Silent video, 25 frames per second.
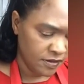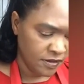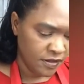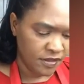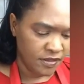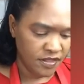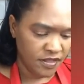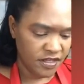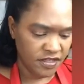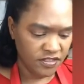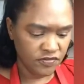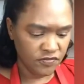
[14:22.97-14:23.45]

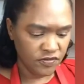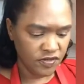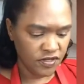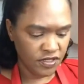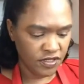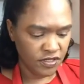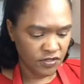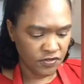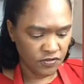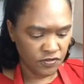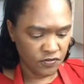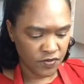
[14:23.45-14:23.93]
These are really
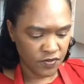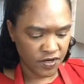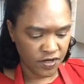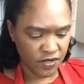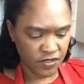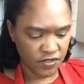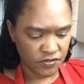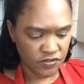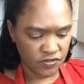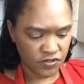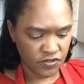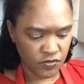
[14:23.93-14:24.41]
good. When I
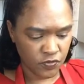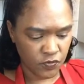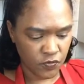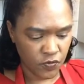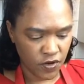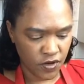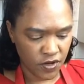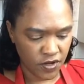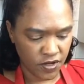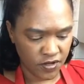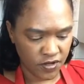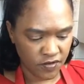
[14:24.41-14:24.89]
used to
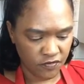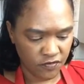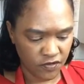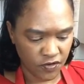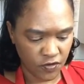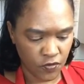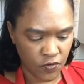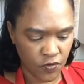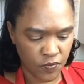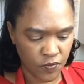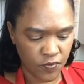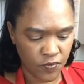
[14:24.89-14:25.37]
work for
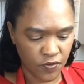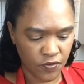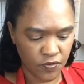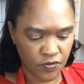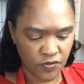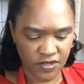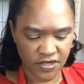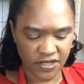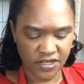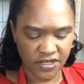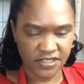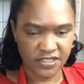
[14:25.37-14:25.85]
corporate
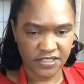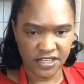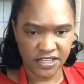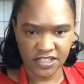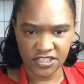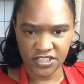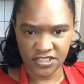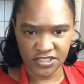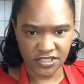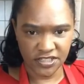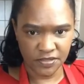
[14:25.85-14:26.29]
organisations,